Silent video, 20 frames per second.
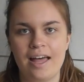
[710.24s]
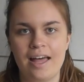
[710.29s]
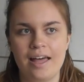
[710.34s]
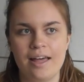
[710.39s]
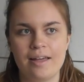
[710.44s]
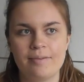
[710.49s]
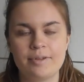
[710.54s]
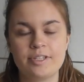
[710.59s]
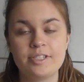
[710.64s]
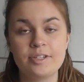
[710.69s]

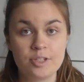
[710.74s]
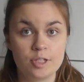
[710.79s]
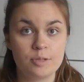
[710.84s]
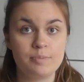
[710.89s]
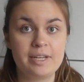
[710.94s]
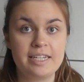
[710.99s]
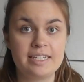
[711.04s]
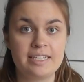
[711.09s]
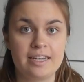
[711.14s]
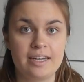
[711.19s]
a
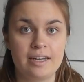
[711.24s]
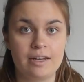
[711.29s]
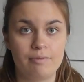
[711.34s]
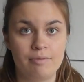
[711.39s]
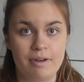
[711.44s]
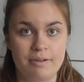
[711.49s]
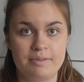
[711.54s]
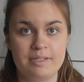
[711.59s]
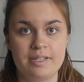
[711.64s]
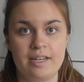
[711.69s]
social
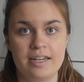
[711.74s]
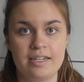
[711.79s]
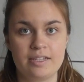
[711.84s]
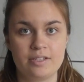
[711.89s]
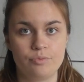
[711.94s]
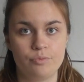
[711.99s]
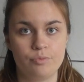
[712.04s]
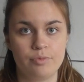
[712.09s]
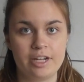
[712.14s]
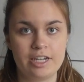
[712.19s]
media
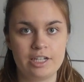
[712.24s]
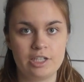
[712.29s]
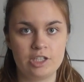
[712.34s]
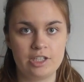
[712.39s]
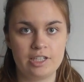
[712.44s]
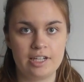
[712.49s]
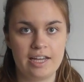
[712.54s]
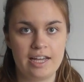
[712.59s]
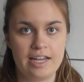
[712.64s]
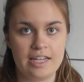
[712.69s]
website
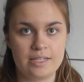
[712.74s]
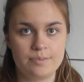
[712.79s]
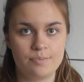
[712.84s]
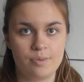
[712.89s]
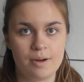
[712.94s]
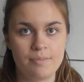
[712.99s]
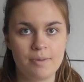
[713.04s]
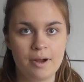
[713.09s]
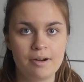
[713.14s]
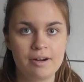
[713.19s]
which is
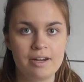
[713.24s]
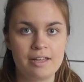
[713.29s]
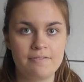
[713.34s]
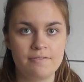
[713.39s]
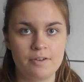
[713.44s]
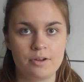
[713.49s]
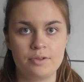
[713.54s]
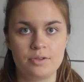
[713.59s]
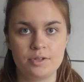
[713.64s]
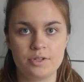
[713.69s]
primarily
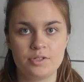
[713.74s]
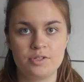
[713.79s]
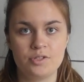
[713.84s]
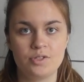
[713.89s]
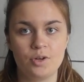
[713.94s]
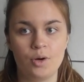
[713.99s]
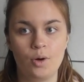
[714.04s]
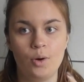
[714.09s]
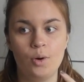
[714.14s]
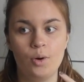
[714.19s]

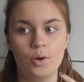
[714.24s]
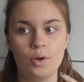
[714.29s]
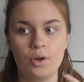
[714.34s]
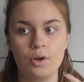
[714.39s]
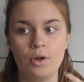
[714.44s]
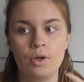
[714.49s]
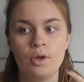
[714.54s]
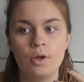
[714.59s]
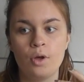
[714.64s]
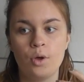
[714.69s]
focused
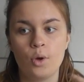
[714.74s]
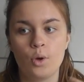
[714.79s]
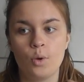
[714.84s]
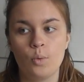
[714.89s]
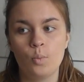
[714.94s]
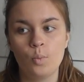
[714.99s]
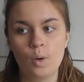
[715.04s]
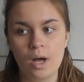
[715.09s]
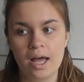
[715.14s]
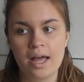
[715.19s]
on
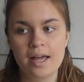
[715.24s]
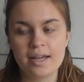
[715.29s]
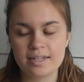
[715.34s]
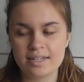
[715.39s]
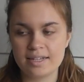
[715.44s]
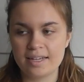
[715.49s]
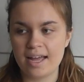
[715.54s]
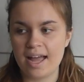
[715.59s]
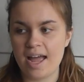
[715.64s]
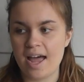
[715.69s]

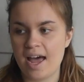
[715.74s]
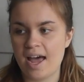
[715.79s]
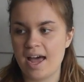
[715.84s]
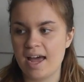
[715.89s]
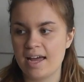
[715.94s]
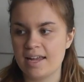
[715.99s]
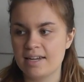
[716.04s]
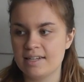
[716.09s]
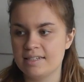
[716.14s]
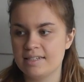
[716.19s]
work
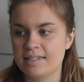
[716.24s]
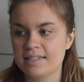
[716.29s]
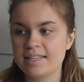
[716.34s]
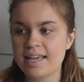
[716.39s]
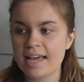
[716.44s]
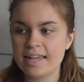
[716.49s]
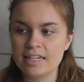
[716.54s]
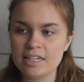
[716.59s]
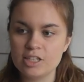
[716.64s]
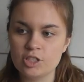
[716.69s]
and
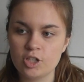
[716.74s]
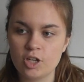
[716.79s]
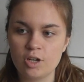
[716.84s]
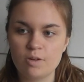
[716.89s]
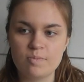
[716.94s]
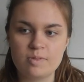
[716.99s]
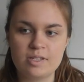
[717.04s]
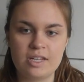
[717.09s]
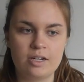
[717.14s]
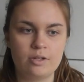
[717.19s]
getting
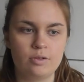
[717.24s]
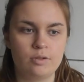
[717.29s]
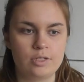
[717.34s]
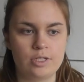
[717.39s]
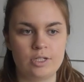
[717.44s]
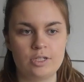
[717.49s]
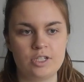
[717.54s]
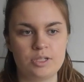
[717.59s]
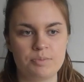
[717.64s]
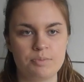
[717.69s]
jobs, and
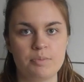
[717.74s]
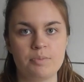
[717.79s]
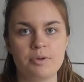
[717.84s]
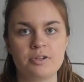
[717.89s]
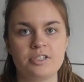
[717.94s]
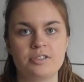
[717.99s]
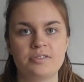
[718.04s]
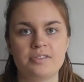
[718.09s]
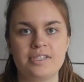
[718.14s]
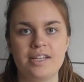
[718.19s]
also just
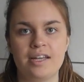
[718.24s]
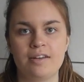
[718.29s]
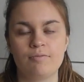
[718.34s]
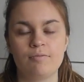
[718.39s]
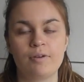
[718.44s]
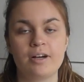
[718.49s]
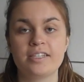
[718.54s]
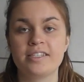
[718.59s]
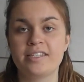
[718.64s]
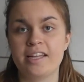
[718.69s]
promoting
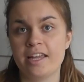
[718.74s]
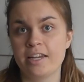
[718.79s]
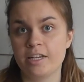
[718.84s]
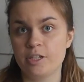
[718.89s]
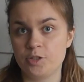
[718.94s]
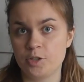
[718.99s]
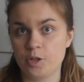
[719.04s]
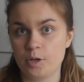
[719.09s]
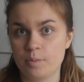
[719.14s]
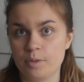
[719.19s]
yourself whilst in
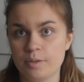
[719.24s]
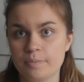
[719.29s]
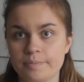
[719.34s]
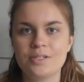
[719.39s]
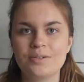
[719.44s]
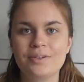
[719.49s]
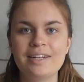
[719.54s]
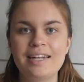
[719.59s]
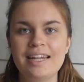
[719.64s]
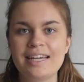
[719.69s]
a job.
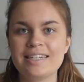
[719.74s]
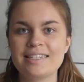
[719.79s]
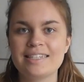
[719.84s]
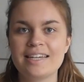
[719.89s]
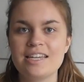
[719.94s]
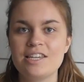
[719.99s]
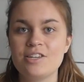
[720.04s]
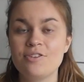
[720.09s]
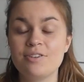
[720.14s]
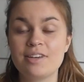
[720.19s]
So on
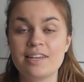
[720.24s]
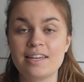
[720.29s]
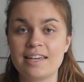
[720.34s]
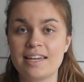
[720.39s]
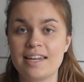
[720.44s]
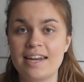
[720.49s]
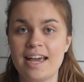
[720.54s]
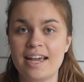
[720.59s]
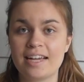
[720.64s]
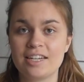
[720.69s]
LinkedIn you can
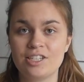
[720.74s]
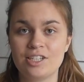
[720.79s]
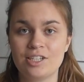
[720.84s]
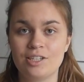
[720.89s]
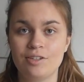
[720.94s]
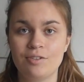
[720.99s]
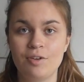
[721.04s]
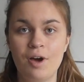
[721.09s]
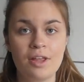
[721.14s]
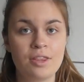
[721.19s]
connect
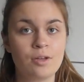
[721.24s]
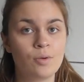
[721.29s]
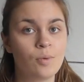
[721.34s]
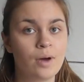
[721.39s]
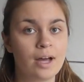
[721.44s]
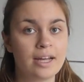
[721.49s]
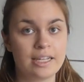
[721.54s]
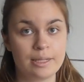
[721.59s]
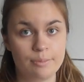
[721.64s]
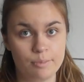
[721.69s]
to other
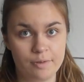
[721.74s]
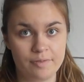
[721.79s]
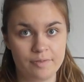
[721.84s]
working